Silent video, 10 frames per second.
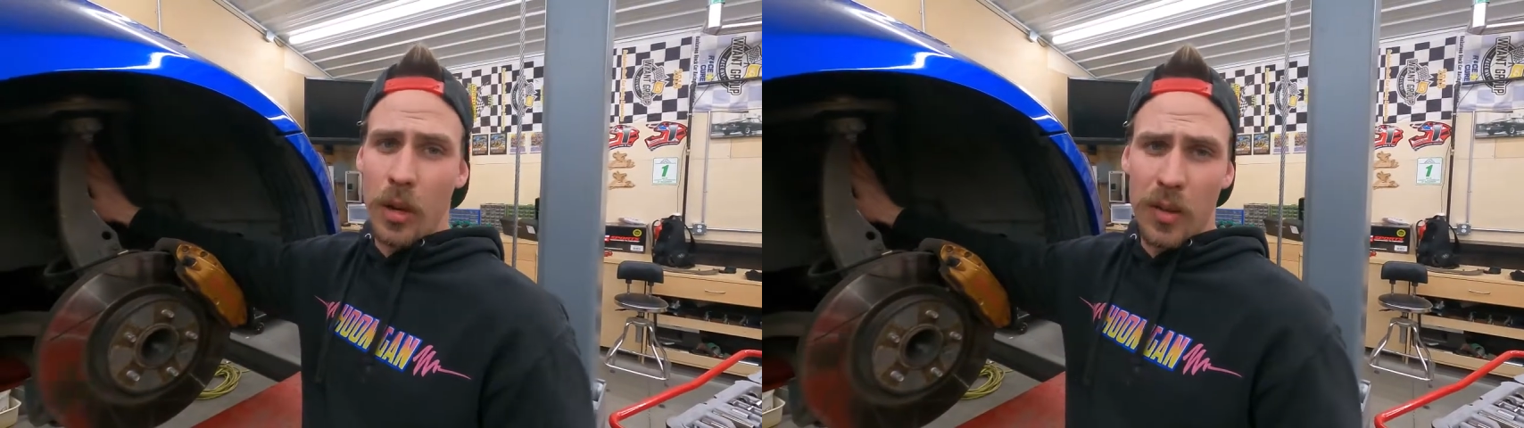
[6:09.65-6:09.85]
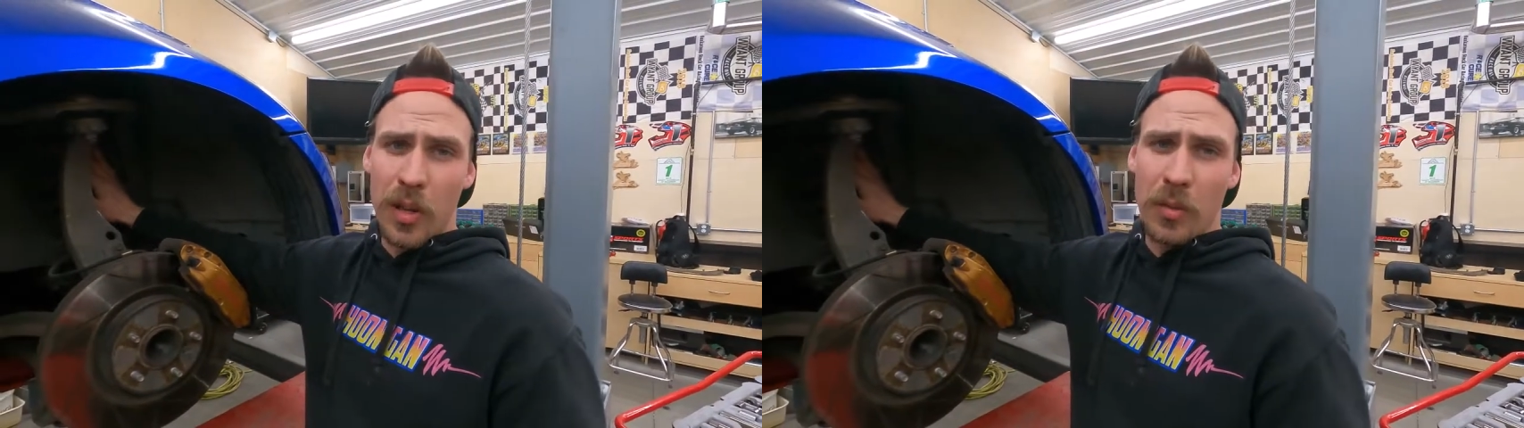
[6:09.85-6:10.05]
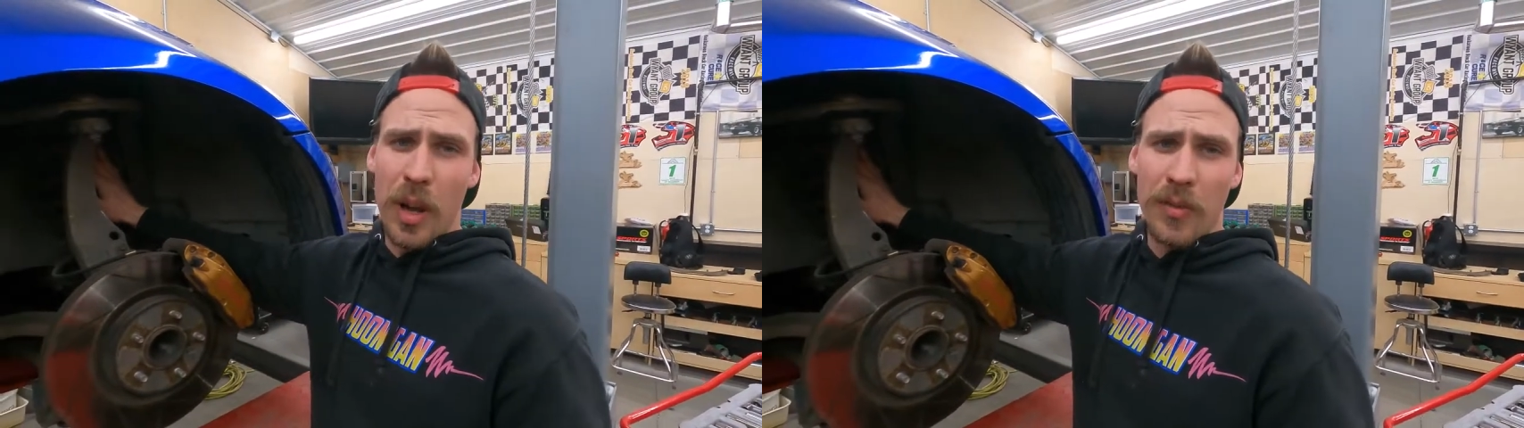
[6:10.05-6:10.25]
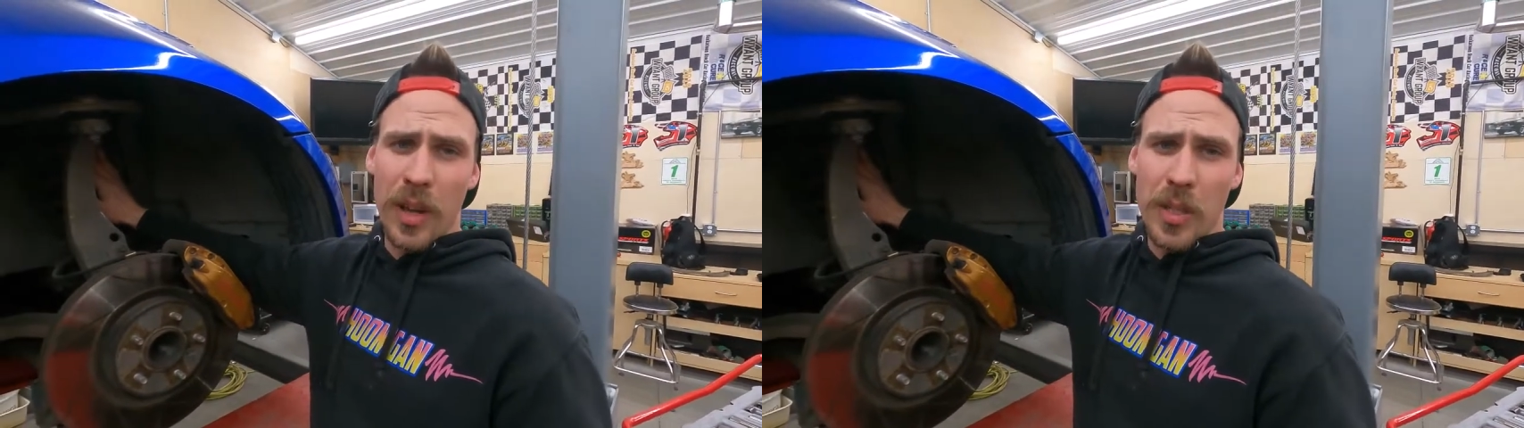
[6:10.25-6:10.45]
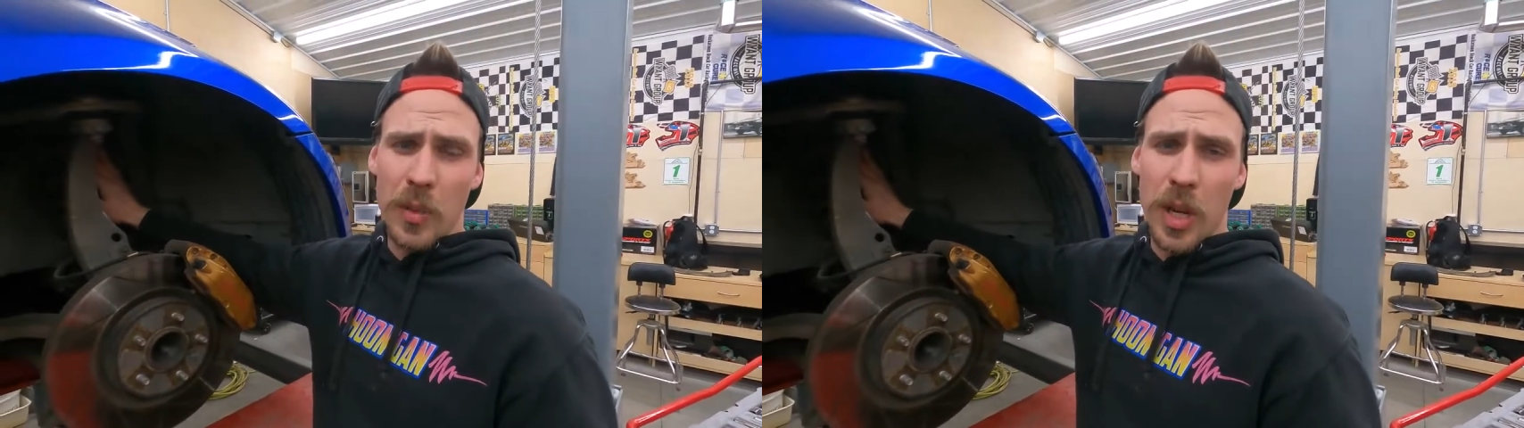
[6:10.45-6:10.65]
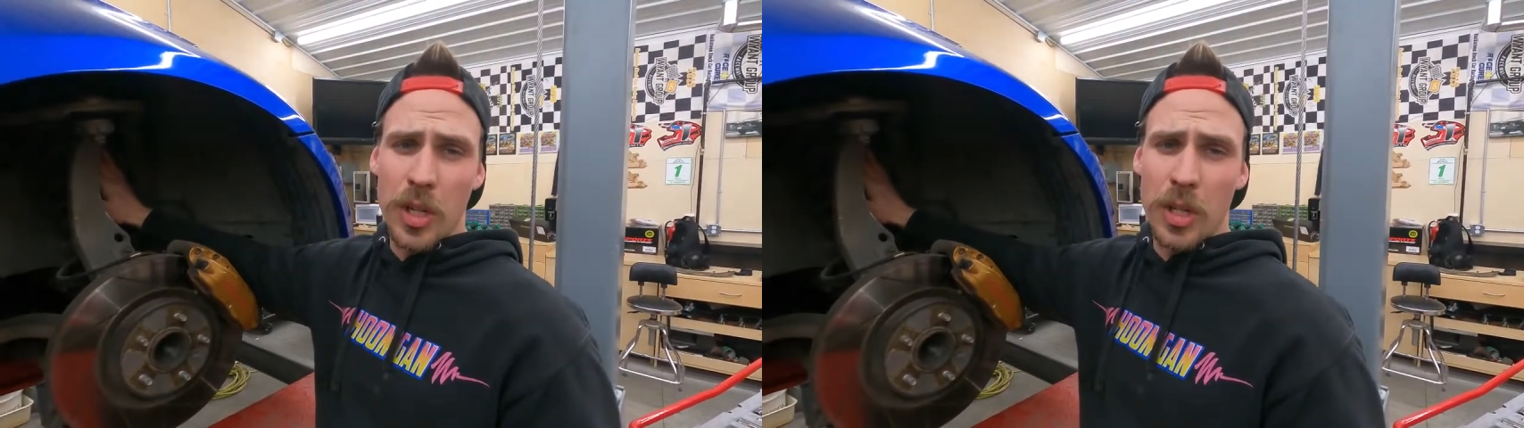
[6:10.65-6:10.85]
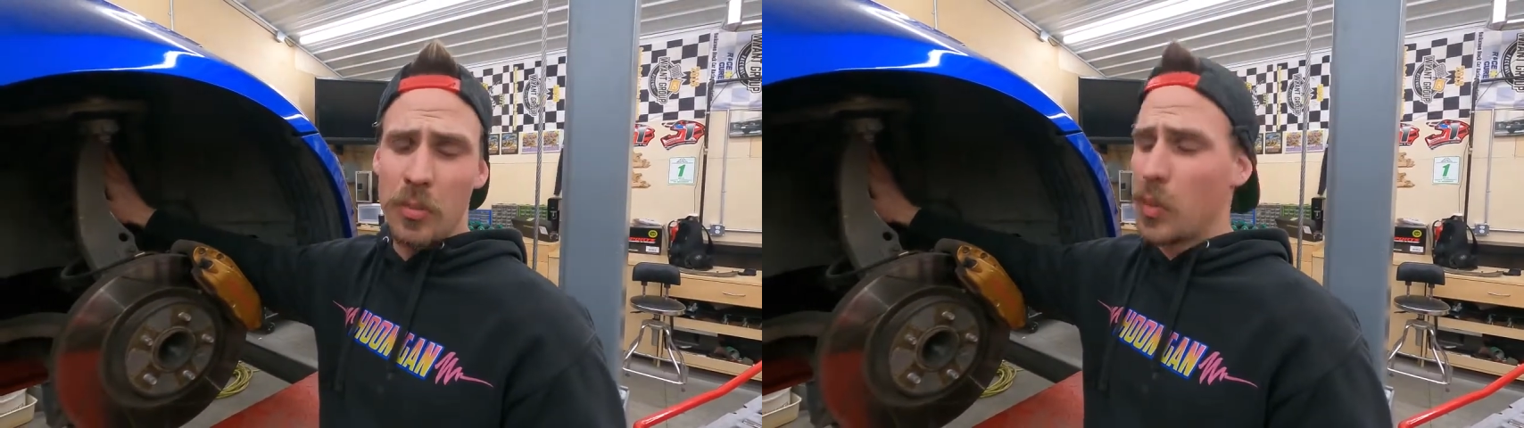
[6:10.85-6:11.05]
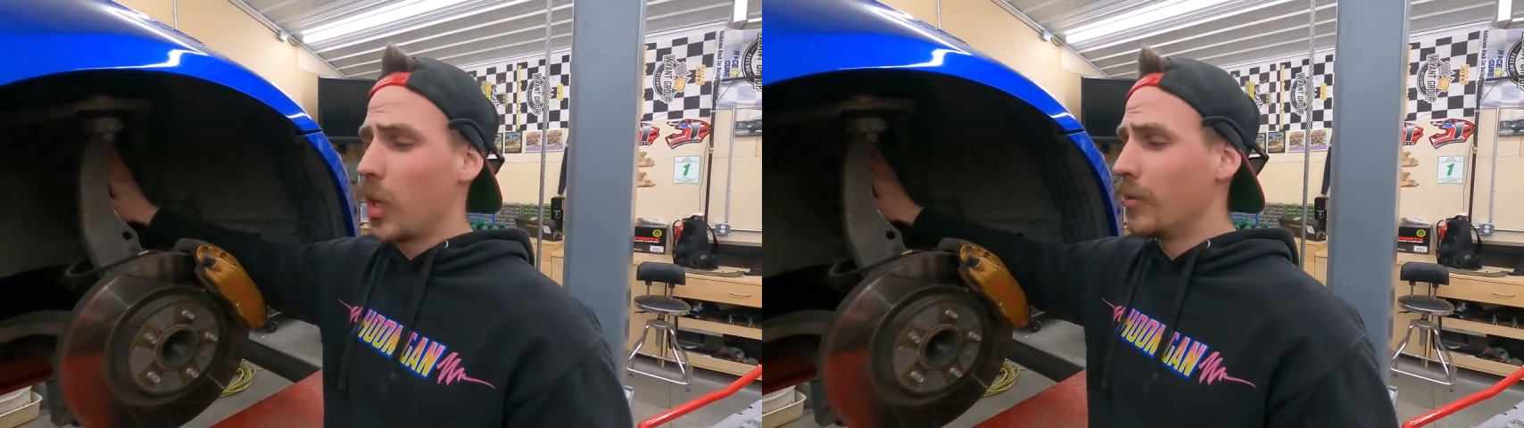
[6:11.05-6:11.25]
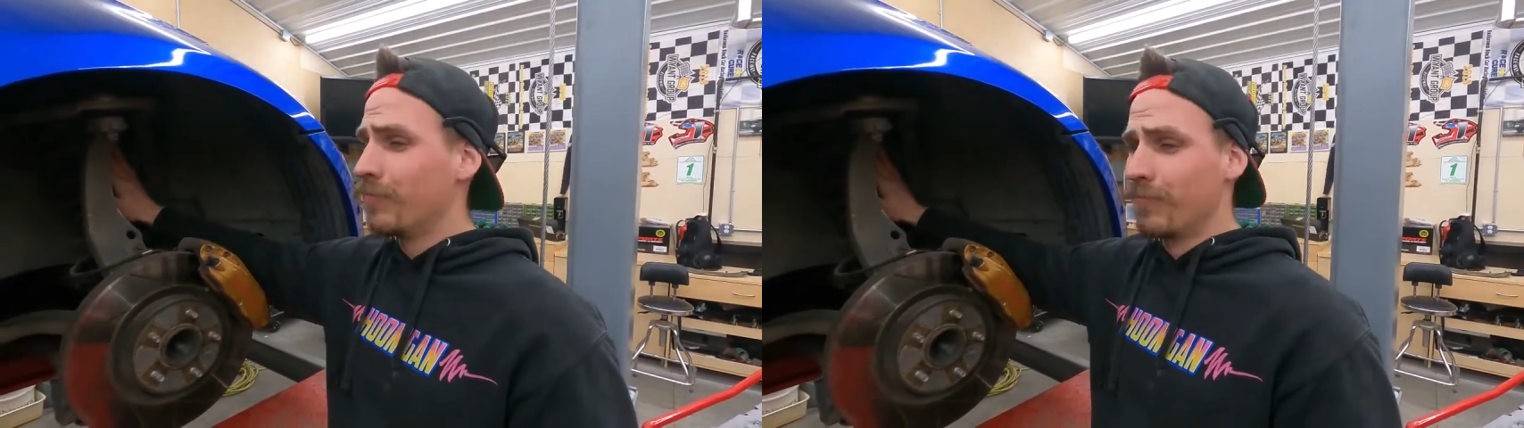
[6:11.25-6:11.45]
I'll give you a rough explanation, but